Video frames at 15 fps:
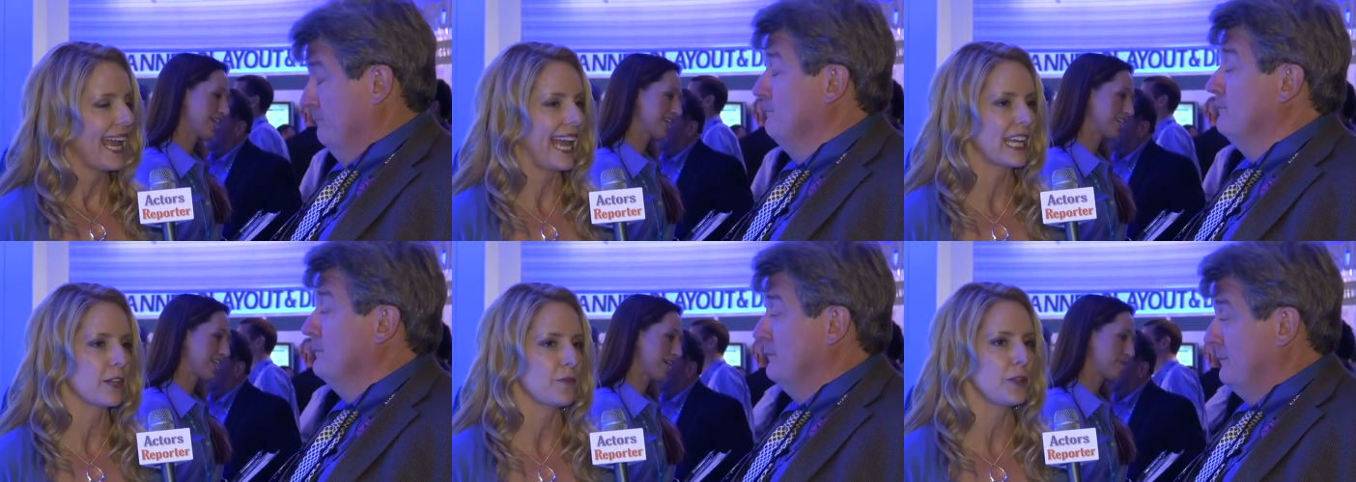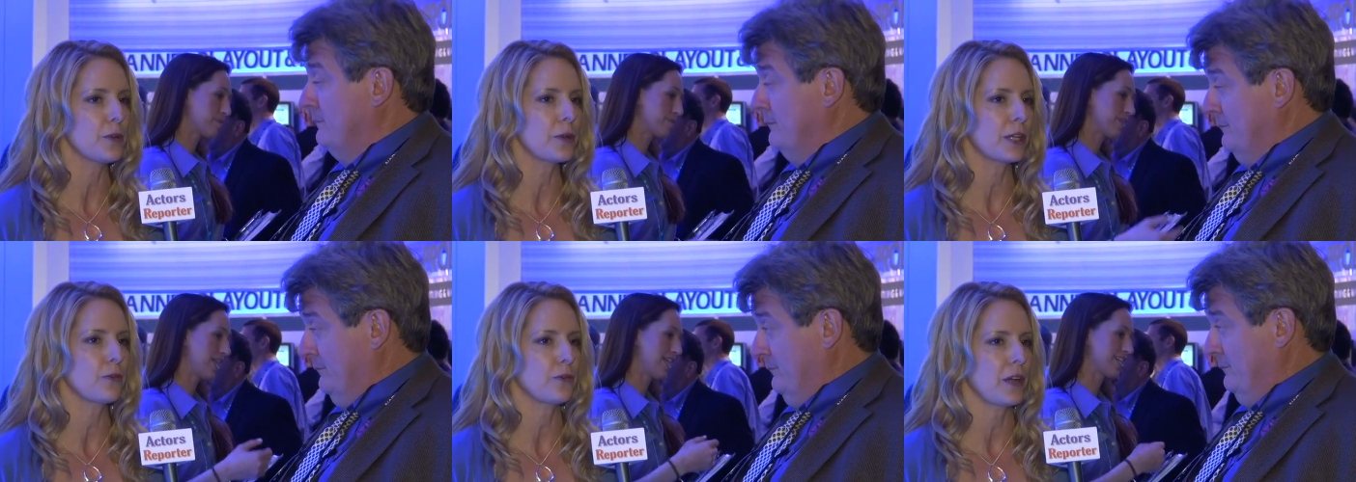Speaker 1: and if
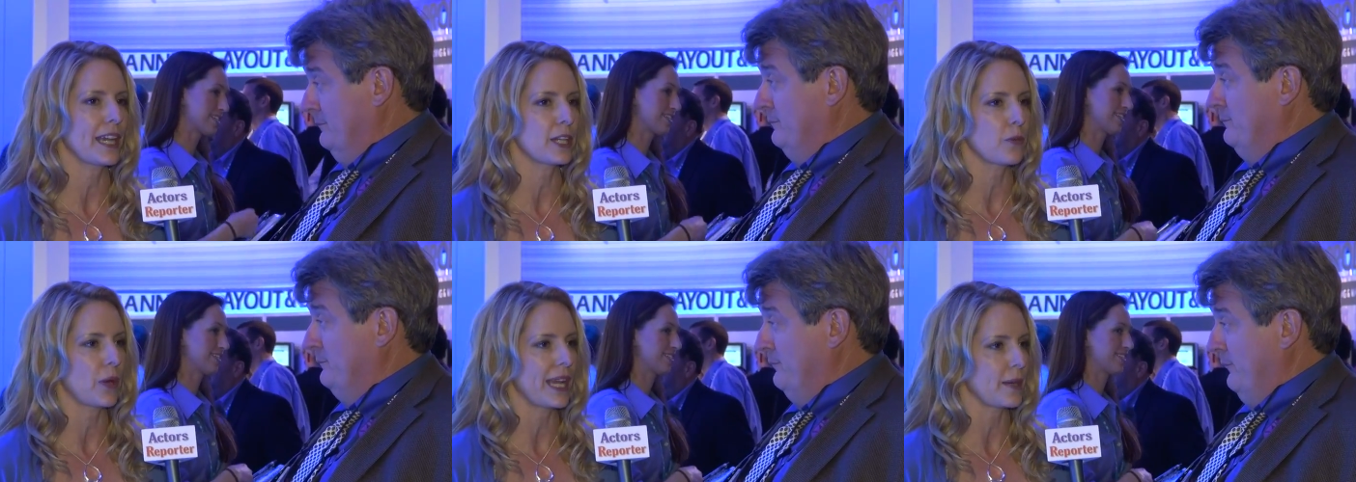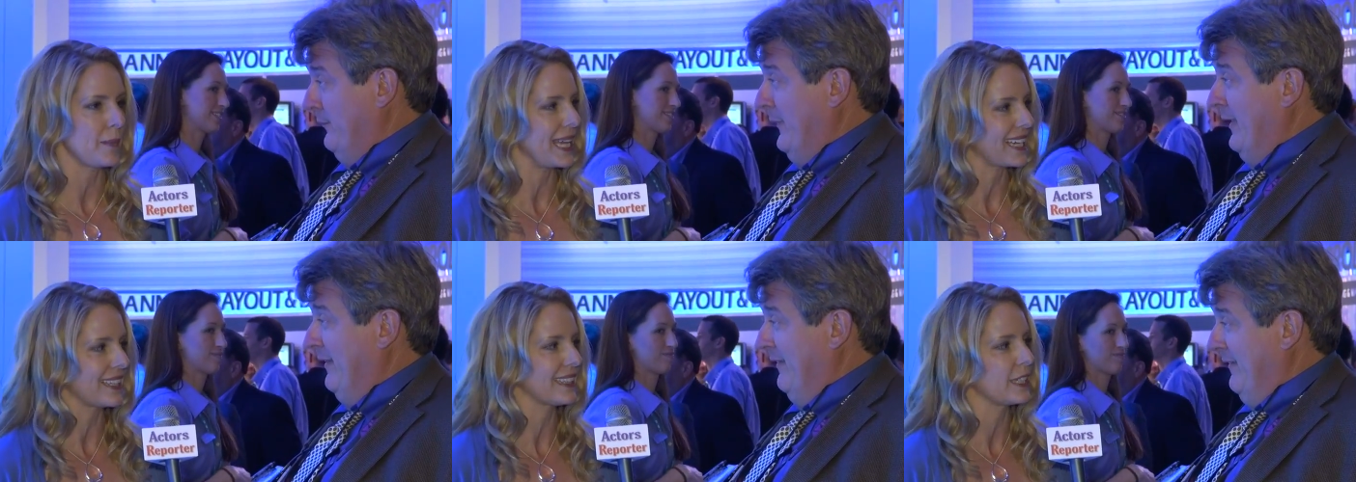you can find a way to
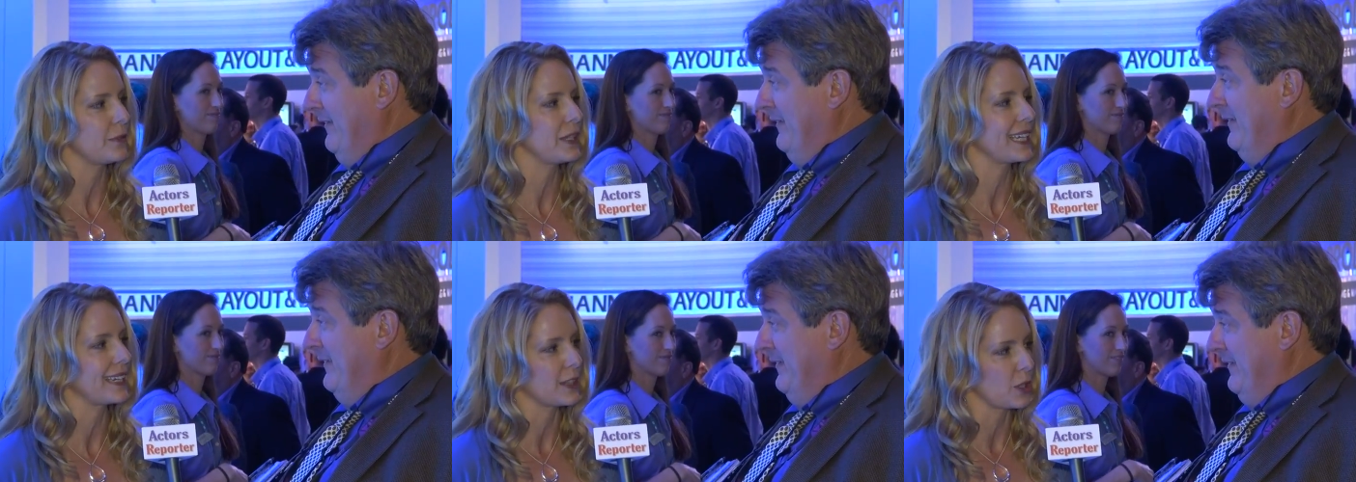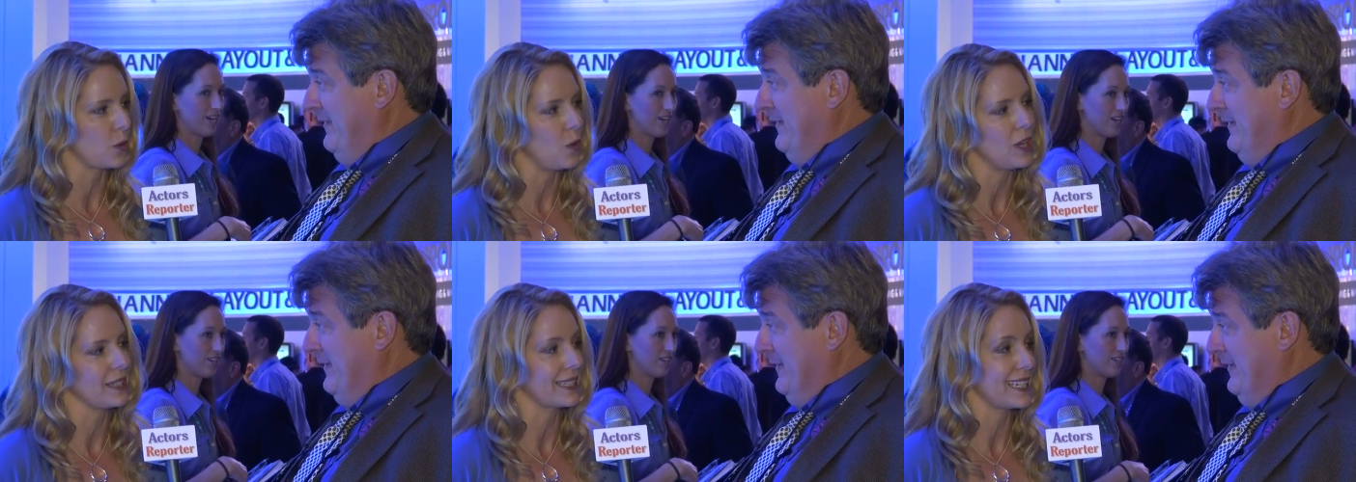make a living at the
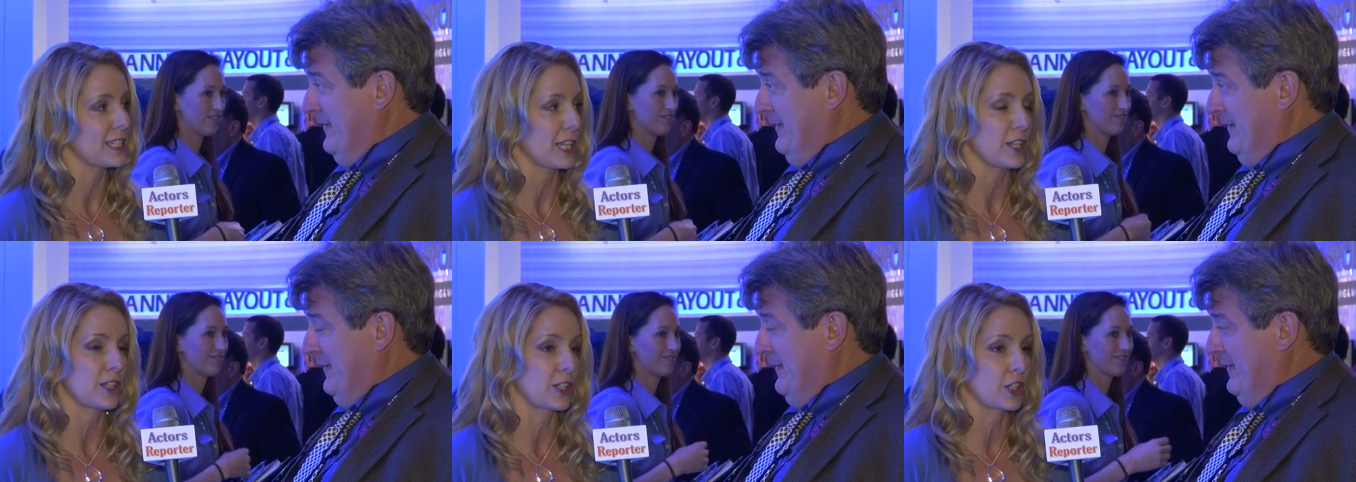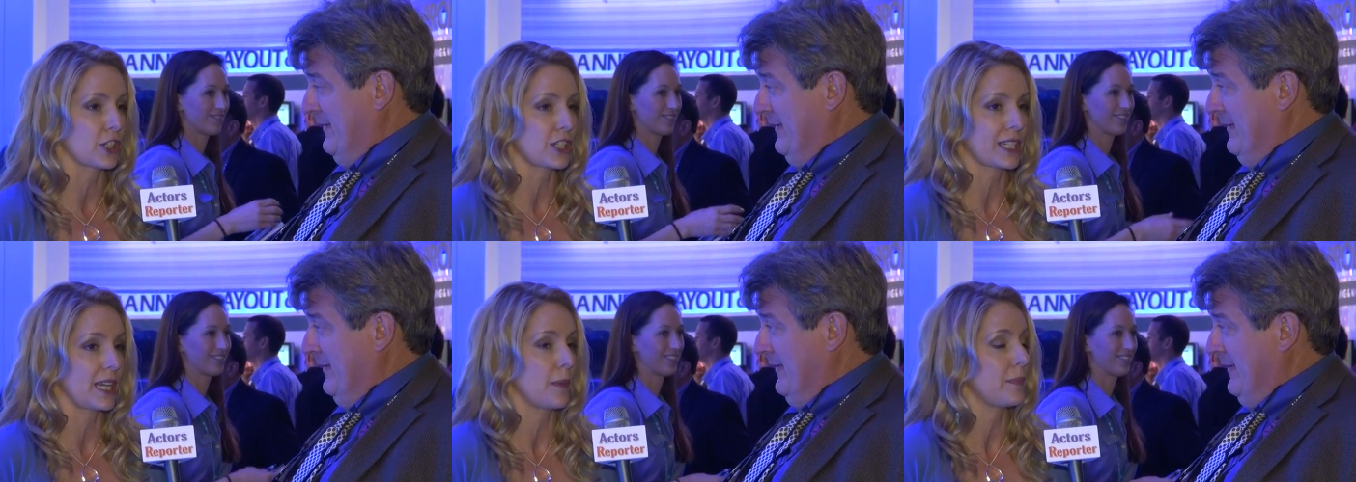qualities that
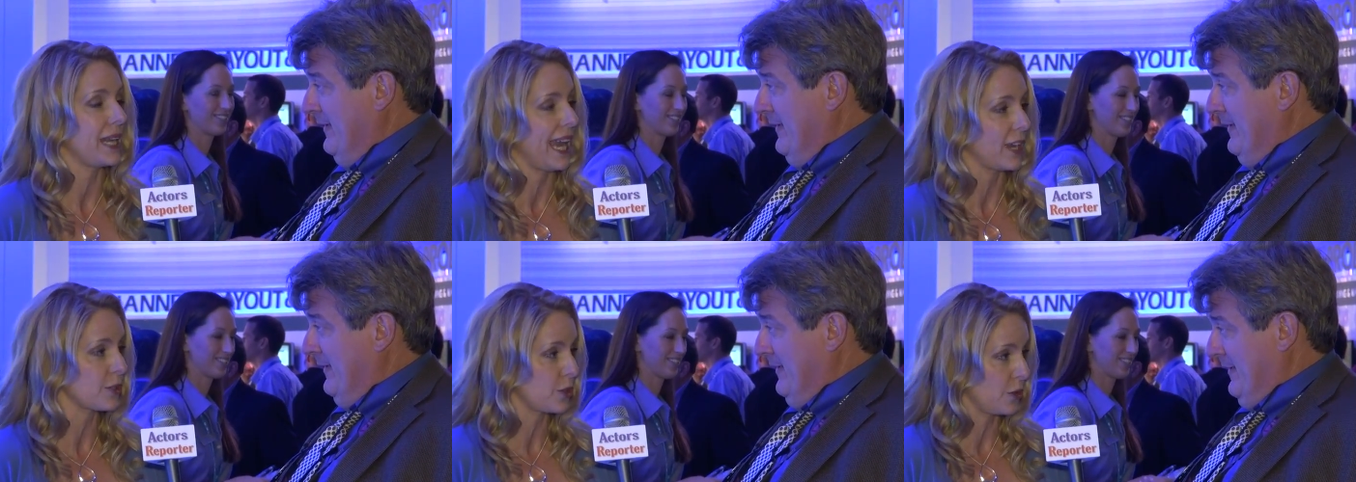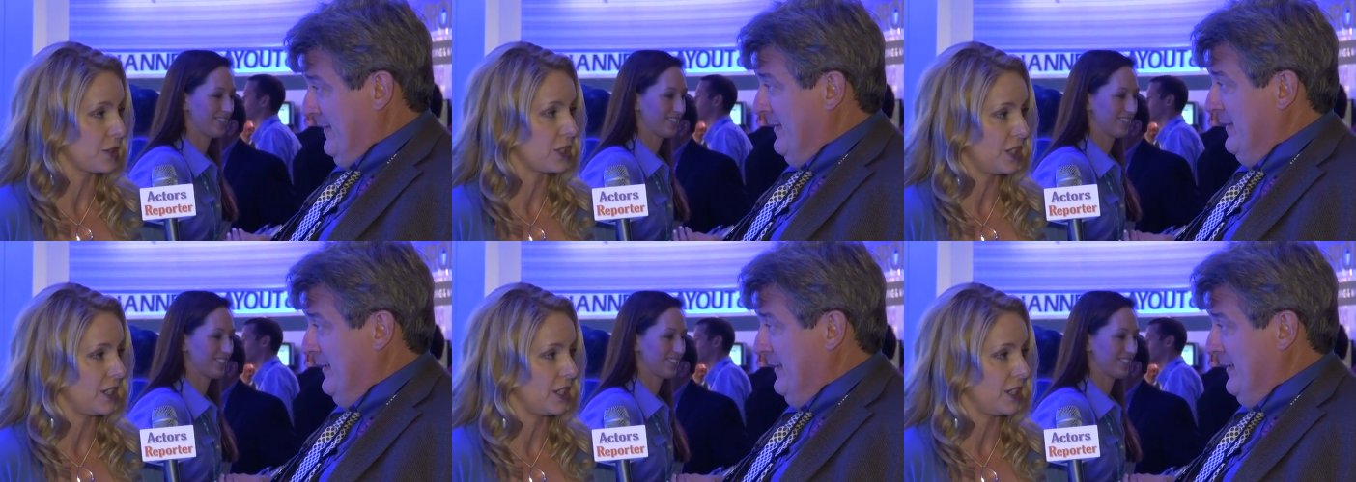just come natural to